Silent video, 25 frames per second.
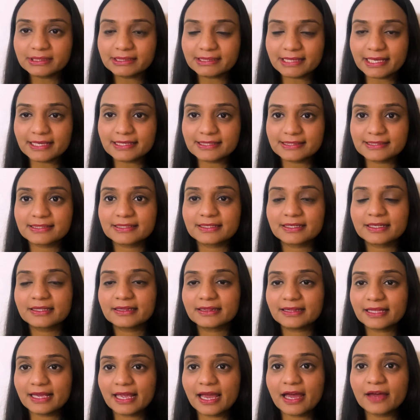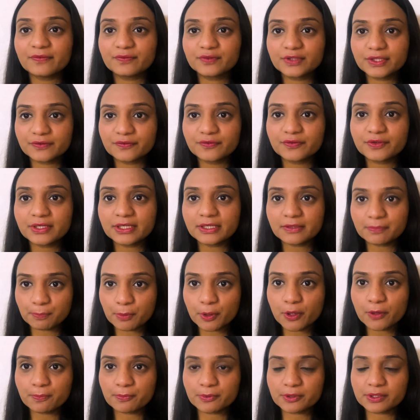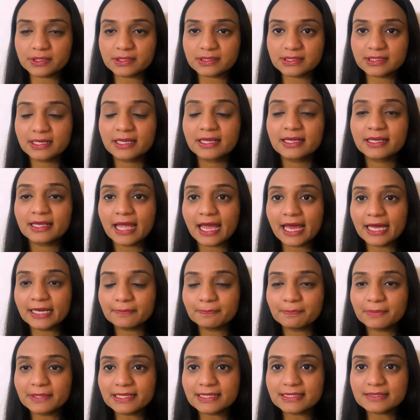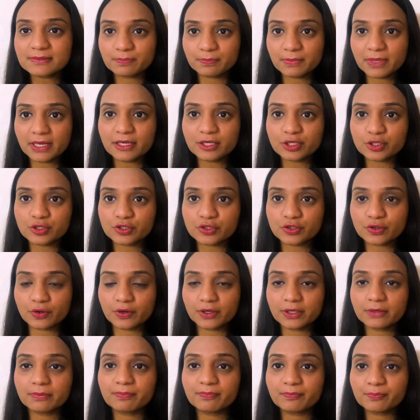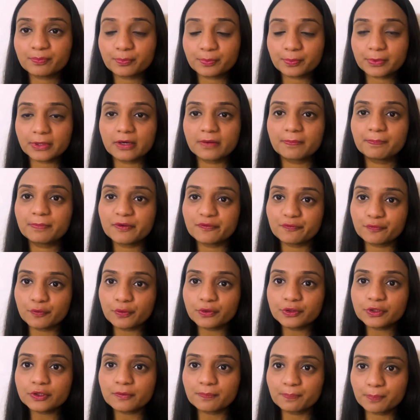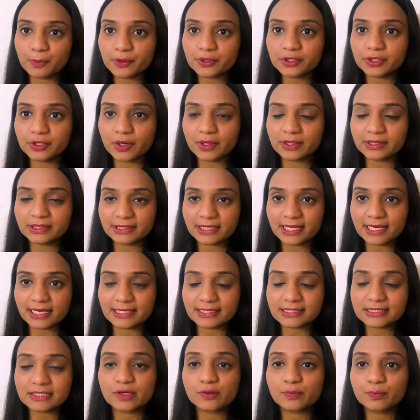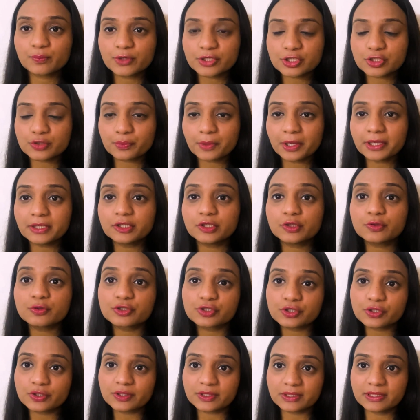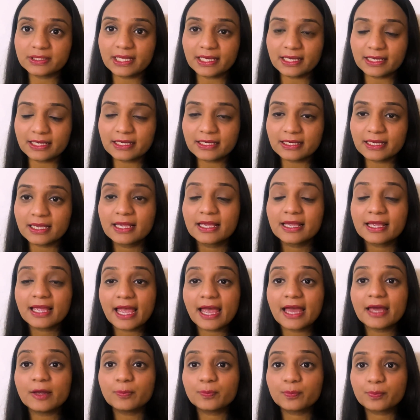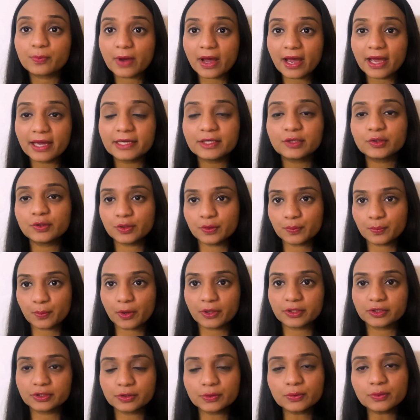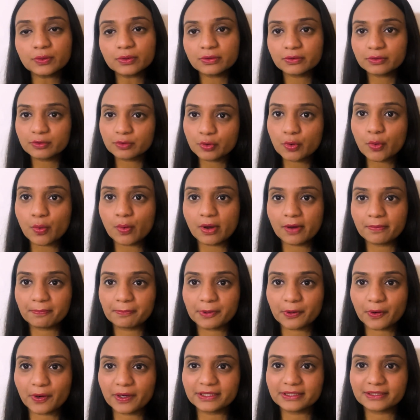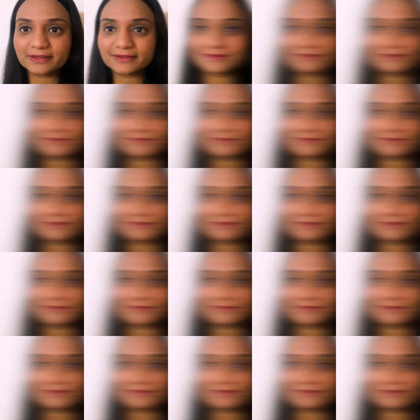the tests, they have different purpose, and please make sure before you book your test which one you should take and why do you want to go abroad.